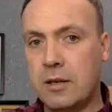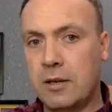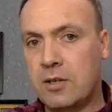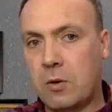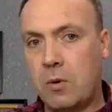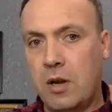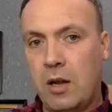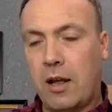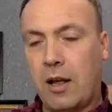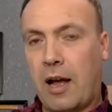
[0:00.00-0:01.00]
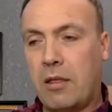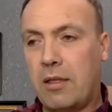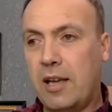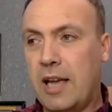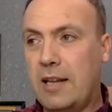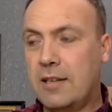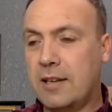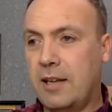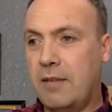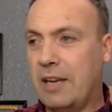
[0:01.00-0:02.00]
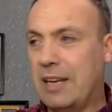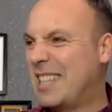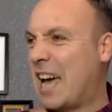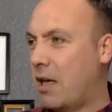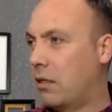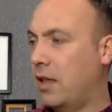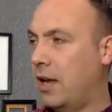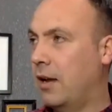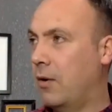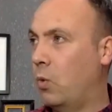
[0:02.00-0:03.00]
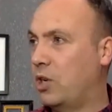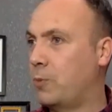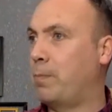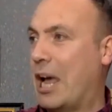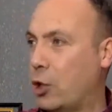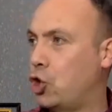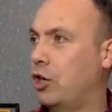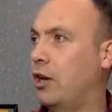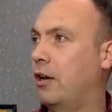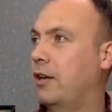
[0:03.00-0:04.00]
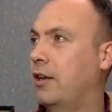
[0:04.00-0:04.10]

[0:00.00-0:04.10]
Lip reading: So I think interleaving is that thing which passionate,